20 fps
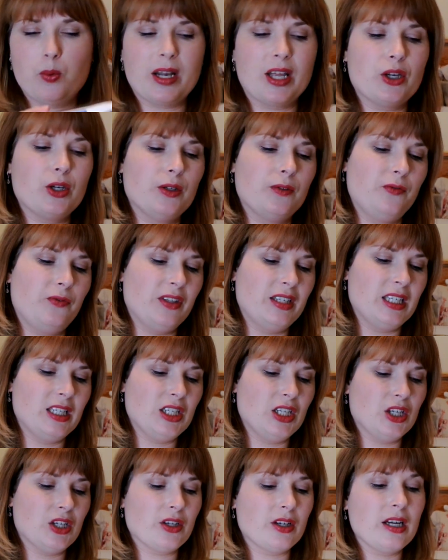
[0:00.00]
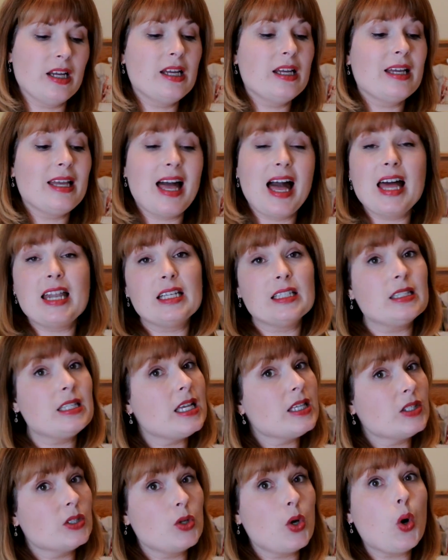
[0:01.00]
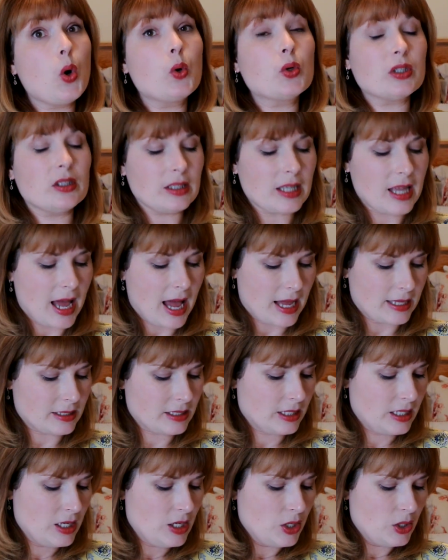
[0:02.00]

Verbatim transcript: what I could fit in here, and it doesn't hold a lot.